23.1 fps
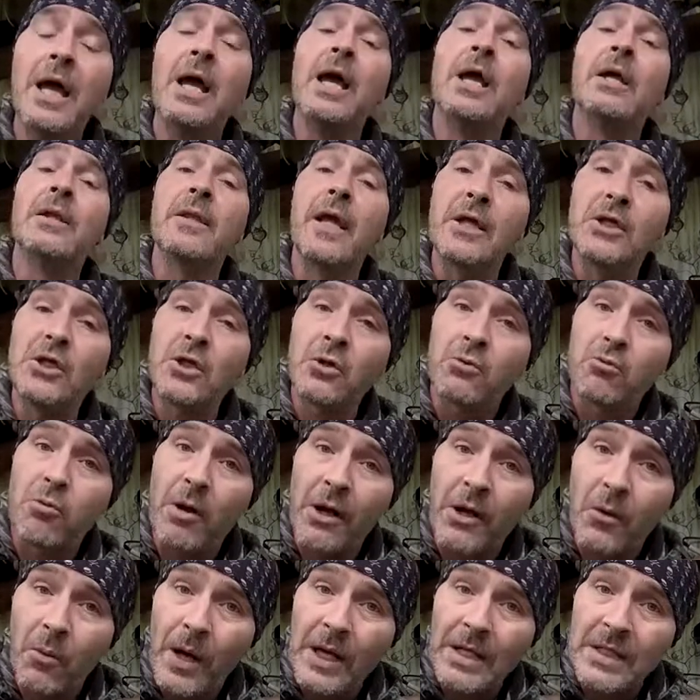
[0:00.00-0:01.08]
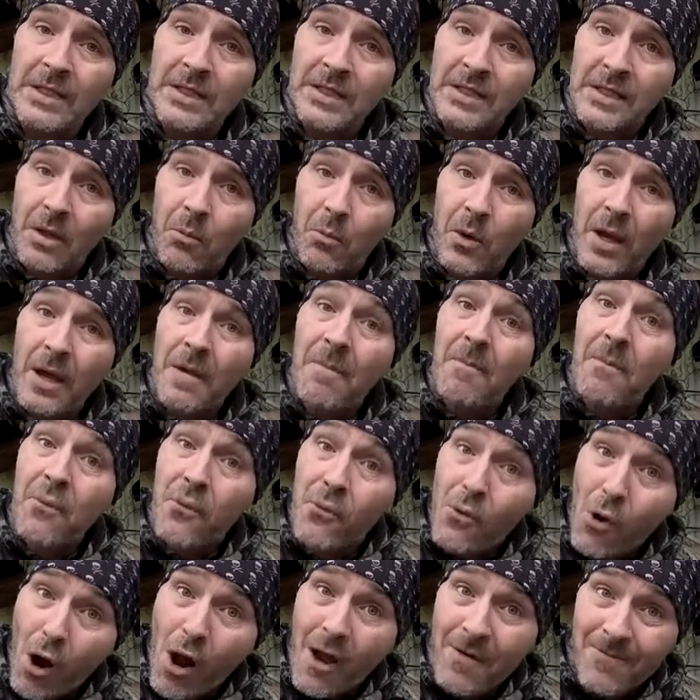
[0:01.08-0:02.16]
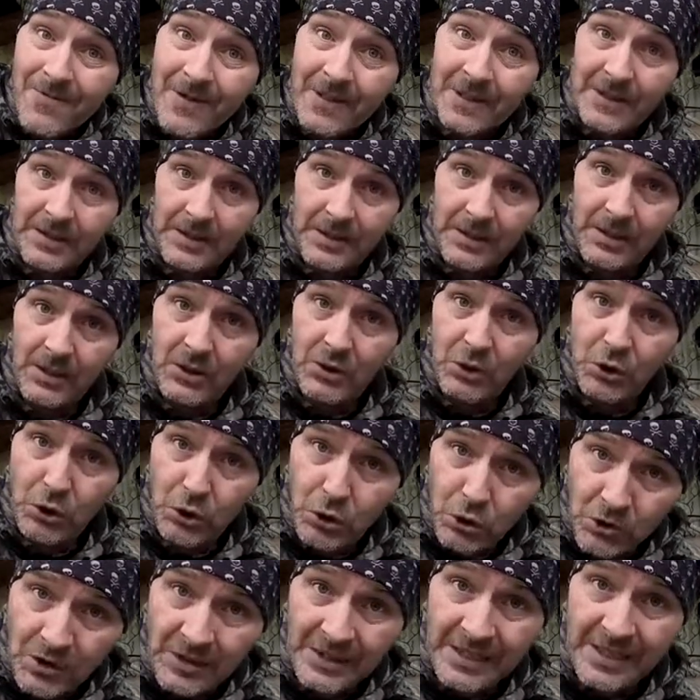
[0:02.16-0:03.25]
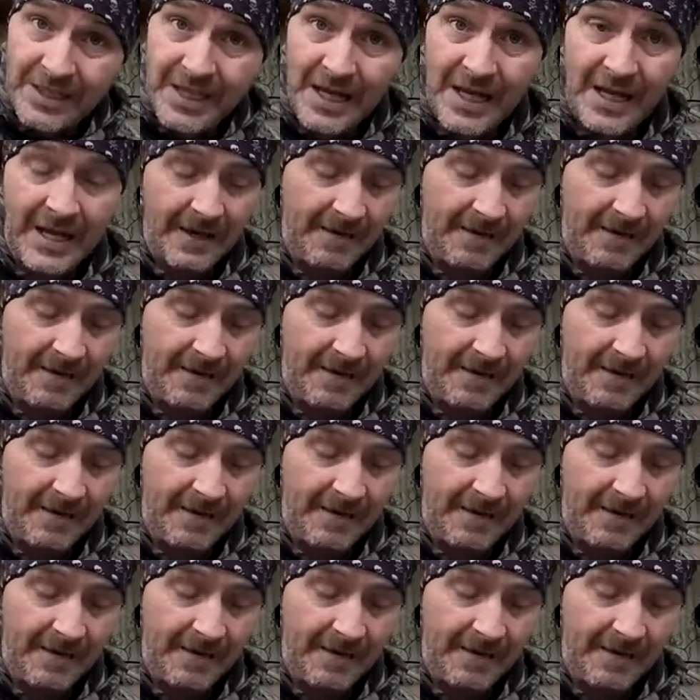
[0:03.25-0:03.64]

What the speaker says: they should run away to somewhere private, shouldn't they?